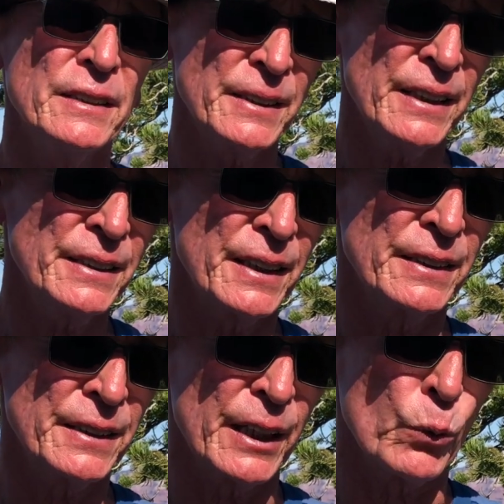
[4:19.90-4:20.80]

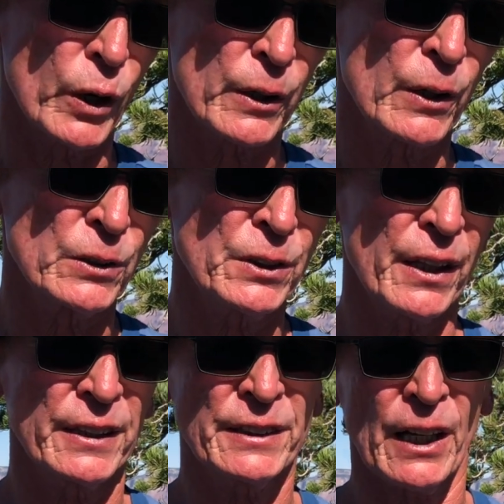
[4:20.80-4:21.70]
CCC workers
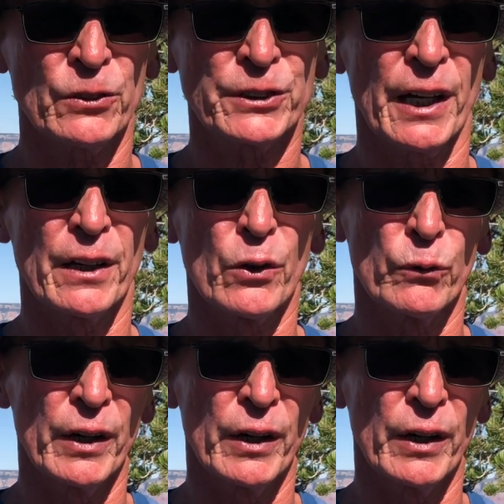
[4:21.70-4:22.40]
to the south side of the